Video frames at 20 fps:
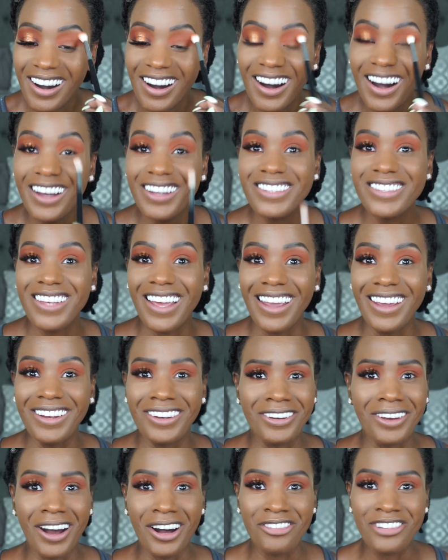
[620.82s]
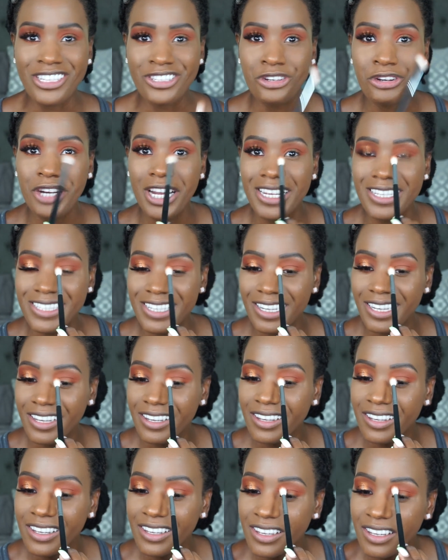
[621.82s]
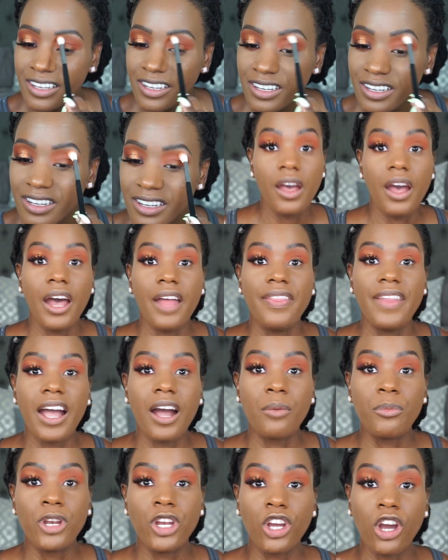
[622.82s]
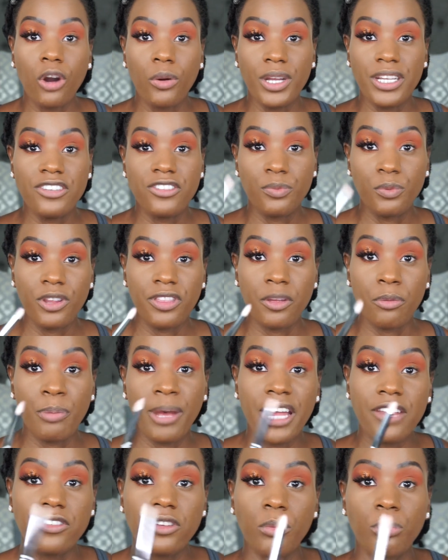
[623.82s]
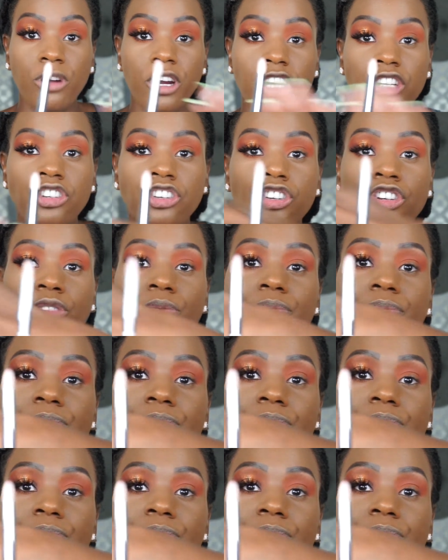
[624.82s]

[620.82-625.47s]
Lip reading: I say it enough, it's crazy. And now I'm going to go in with a pencil brush.